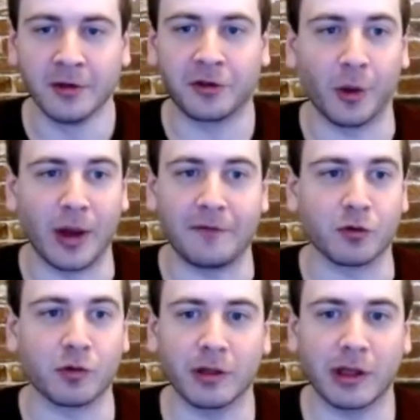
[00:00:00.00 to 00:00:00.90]
So if it
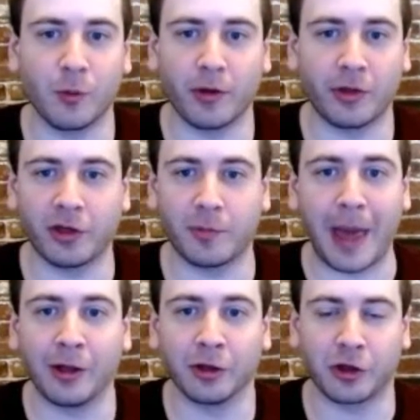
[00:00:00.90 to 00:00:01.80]
really was this
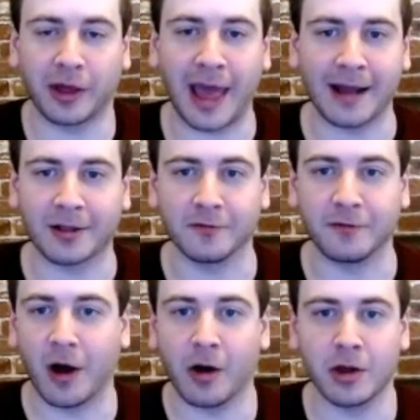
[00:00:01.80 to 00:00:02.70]
balancing act of,
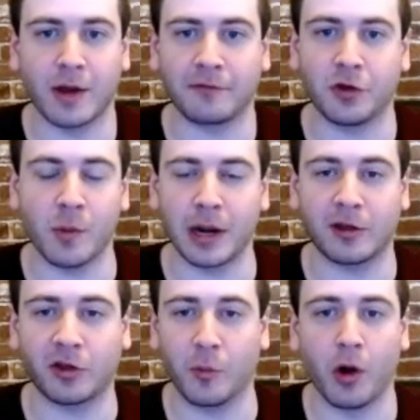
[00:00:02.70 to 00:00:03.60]
oh, you have too many
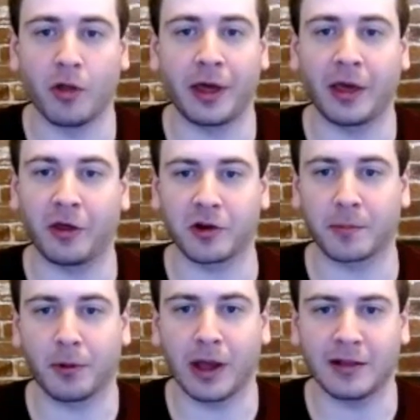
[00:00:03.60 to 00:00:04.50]
small things on your
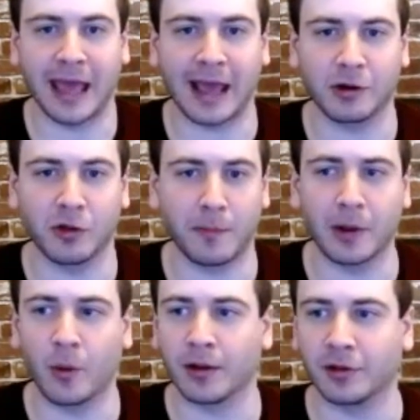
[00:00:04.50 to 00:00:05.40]
plate to handle the
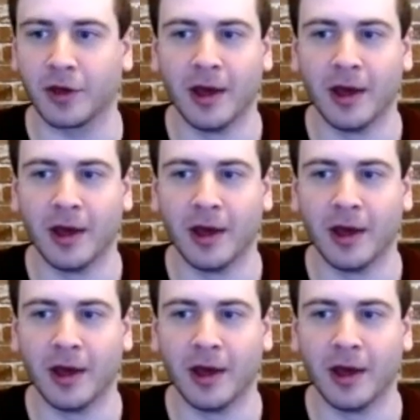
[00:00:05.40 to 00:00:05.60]
big ones,